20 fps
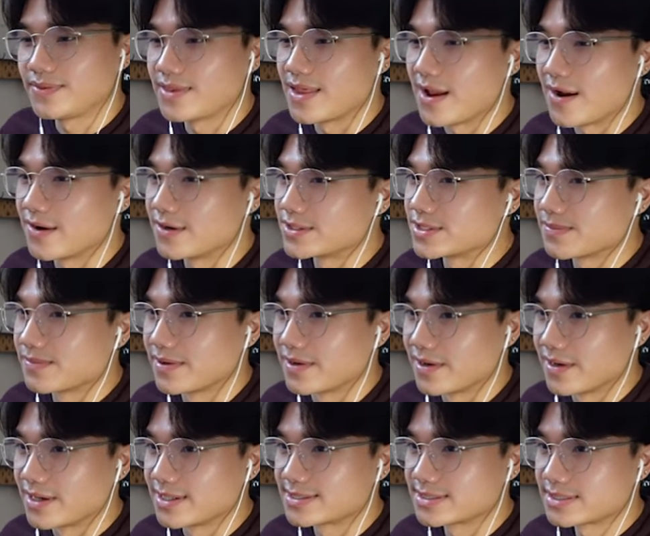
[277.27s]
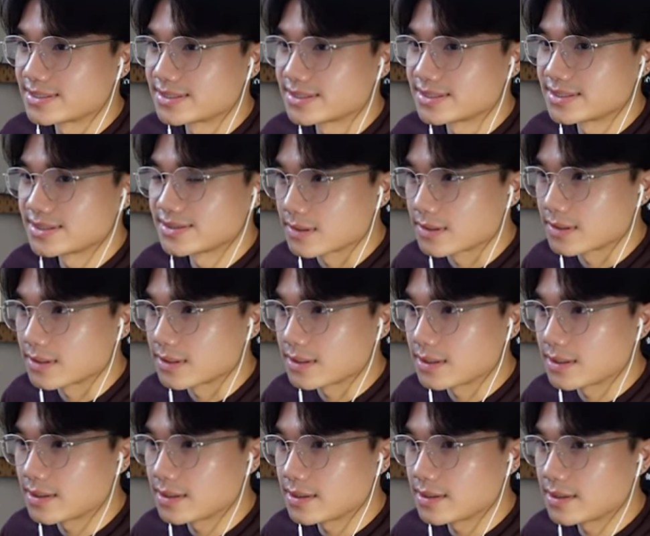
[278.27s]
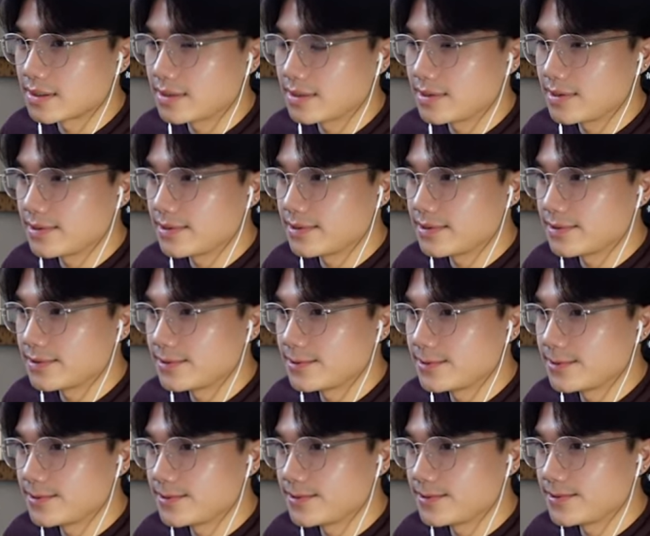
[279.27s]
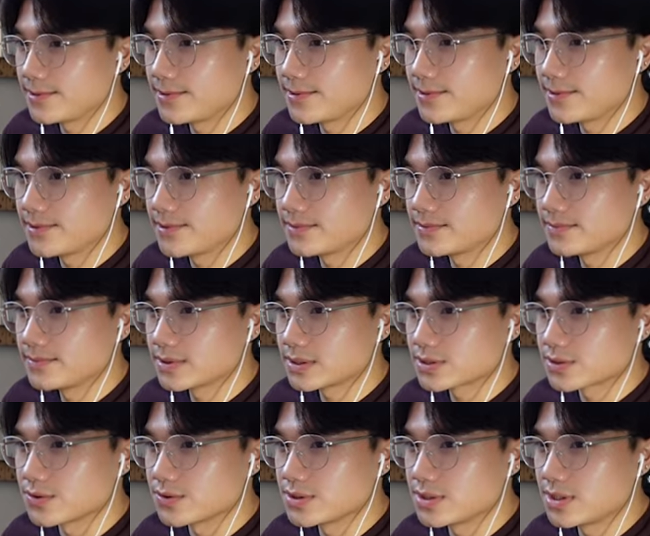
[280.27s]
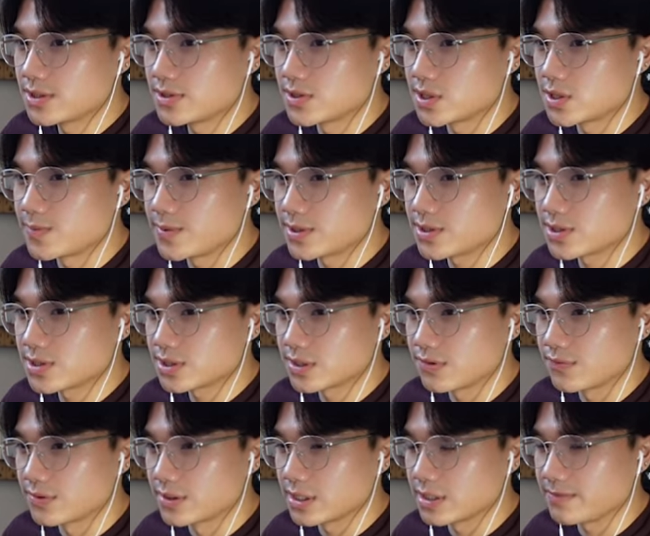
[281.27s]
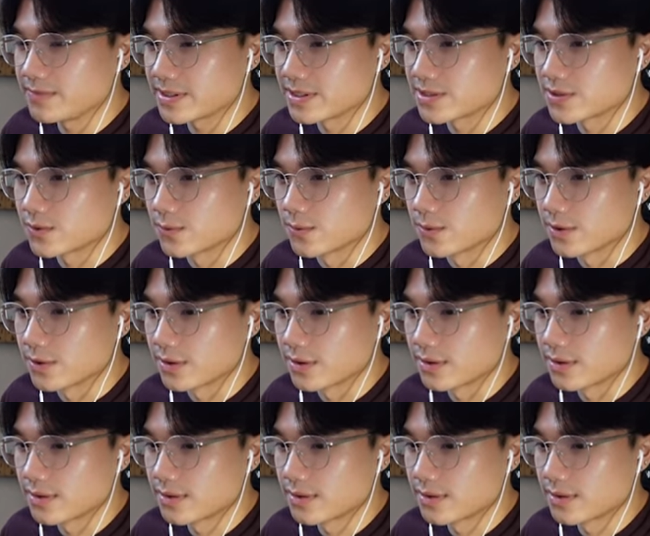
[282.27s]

There's a boss. Um, let's go to the suspiciously really big sword.